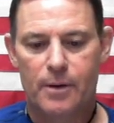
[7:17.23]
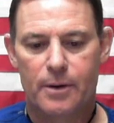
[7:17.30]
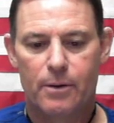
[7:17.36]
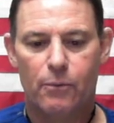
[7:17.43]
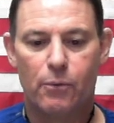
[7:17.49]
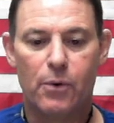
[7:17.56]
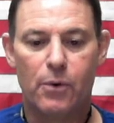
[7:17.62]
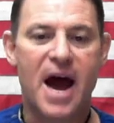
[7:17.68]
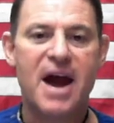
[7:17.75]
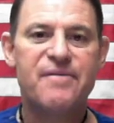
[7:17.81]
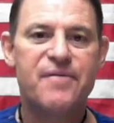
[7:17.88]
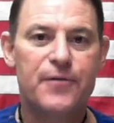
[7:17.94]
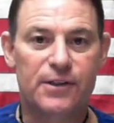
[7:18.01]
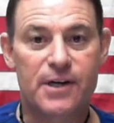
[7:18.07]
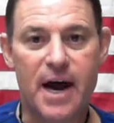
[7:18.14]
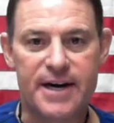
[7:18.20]
when I
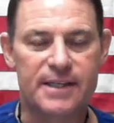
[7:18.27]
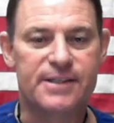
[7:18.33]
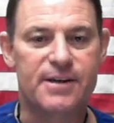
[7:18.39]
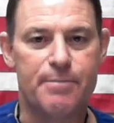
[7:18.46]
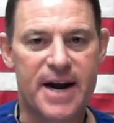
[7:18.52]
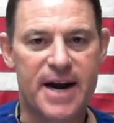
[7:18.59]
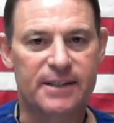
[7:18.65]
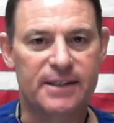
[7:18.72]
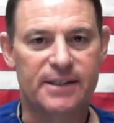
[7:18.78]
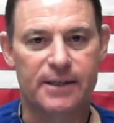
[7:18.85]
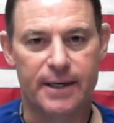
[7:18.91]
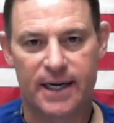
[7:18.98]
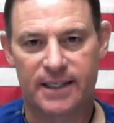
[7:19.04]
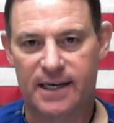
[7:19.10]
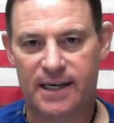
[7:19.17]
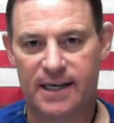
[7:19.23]
first got into
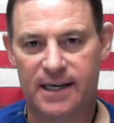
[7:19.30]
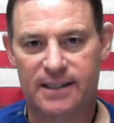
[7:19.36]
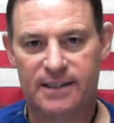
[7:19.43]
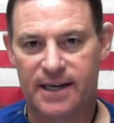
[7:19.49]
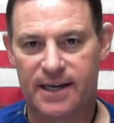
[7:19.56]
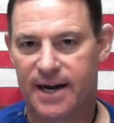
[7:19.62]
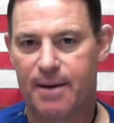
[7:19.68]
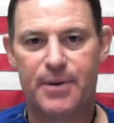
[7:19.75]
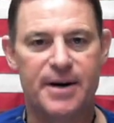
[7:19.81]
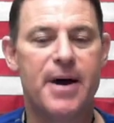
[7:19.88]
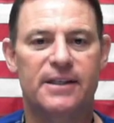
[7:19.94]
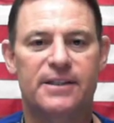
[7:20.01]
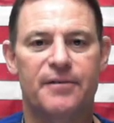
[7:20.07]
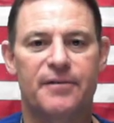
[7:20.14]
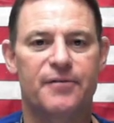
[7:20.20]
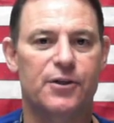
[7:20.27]
medicine, as I said, I've been in
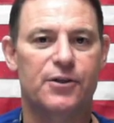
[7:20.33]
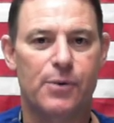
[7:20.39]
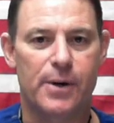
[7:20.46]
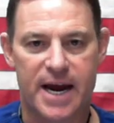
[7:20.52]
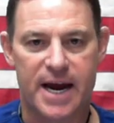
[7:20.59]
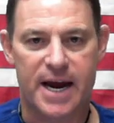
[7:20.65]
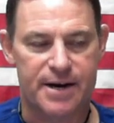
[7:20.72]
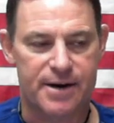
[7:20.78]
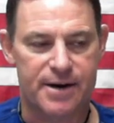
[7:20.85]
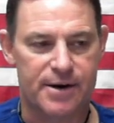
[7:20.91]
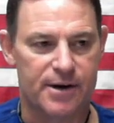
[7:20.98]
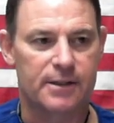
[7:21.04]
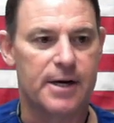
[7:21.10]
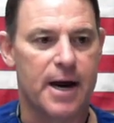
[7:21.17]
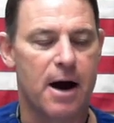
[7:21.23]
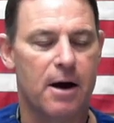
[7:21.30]
medicine for 28
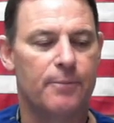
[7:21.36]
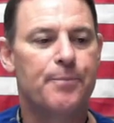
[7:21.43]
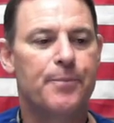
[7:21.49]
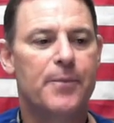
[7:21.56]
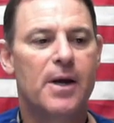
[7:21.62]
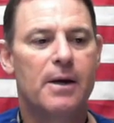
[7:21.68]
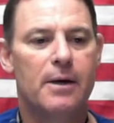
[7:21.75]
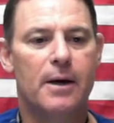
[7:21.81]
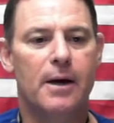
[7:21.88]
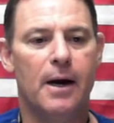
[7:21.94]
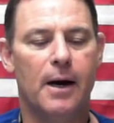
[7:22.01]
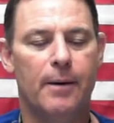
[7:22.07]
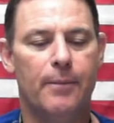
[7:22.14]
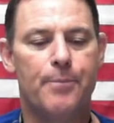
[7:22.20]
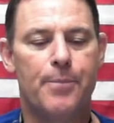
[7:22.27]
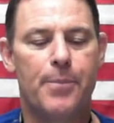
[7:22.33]
years now.
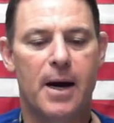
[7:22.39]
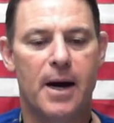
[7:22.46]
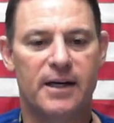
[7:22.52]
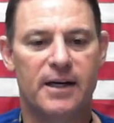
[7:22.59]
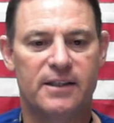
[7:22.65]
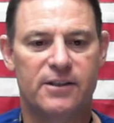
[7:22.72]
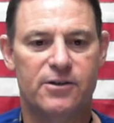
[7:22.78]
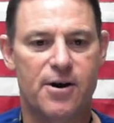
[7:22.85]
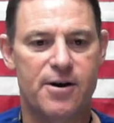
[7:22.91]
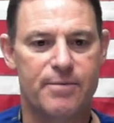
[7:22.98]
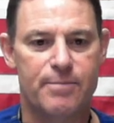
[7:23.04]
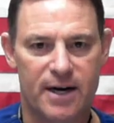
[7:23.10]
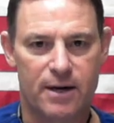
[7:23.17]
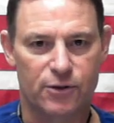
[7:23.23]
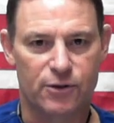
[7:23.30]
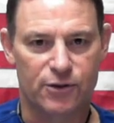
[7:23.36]
I started
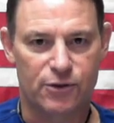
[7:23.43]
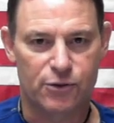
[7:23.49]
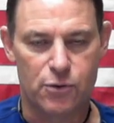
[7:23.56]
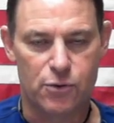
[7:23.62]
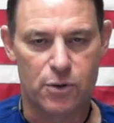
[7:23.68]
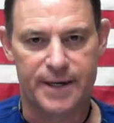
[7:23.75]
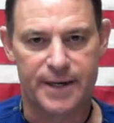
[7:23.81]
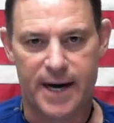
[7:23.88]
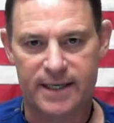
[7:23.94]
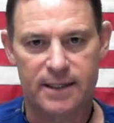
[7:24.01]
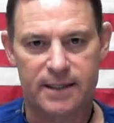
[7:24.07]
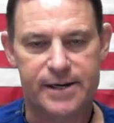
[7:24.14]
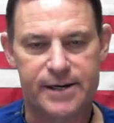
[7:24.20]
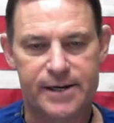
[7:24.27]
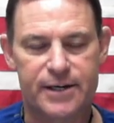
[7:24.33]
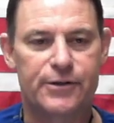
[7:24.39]
medical school in
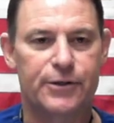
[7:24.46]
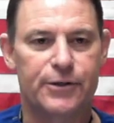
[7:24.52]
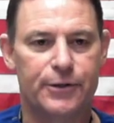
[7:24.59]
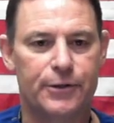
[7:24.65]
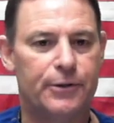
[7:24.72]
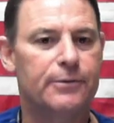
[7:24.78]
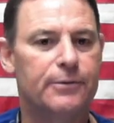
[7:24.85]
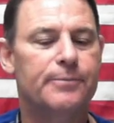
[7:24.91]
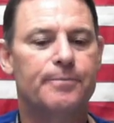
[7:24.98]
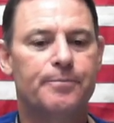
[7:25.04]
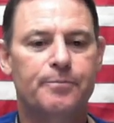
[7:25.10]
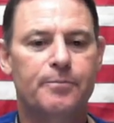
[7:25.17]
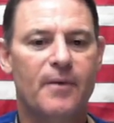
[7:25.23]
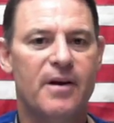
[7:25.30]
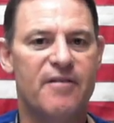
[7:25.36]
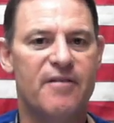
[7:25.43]
1992.
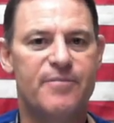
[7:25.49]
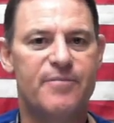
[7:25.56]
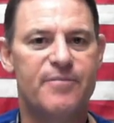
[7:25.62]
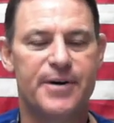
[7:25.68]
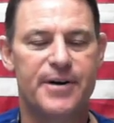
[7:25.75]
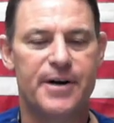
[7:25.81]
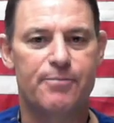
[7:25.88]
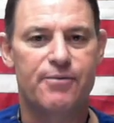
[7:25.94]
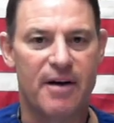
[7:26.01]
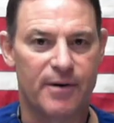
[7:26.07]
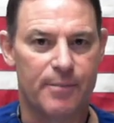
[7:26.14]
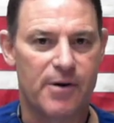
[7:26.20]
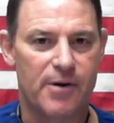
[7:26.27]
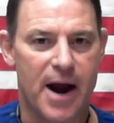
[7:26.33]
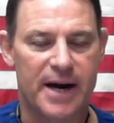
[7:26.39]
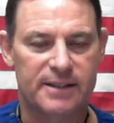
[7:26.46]
I've been in
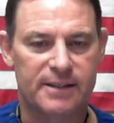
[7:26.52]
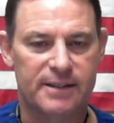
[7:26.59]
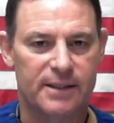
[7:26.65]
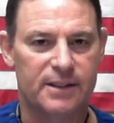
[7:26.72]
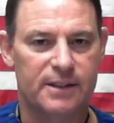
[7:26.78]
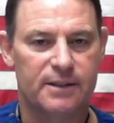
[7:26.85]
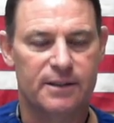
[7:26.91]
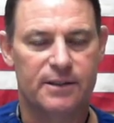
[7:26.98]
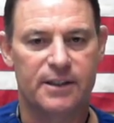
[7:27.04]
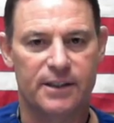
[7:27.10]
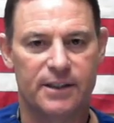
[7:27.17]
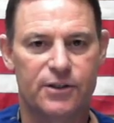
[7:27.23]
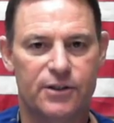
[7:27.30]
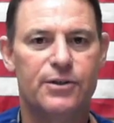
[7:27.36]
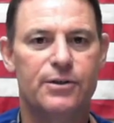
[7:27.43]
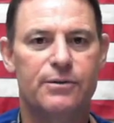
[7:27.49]
private practice
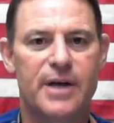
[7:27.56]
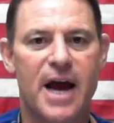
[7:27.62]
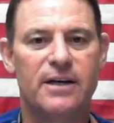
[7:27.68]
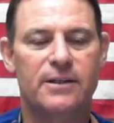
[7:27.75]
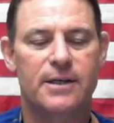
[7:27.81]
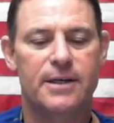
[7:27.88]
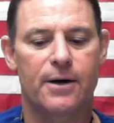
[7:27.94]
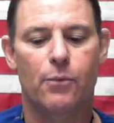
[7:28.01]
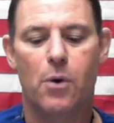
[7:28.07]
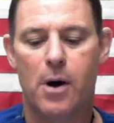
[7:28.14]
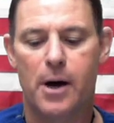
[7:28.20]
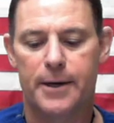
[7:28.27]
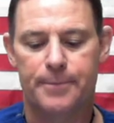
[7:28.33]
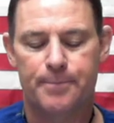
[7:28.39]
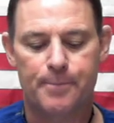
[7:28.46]
since 2001.